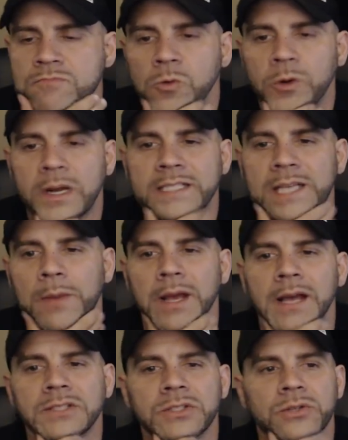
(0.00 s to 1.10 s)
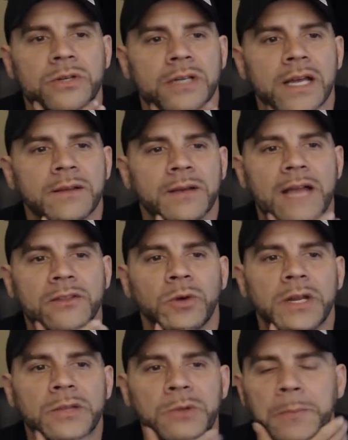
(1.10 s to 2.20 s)
What else everybody else doing? Got
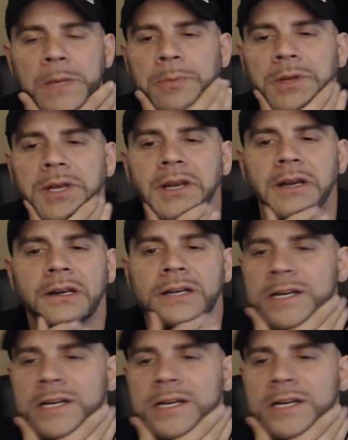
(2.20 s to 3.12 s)
23 people in here.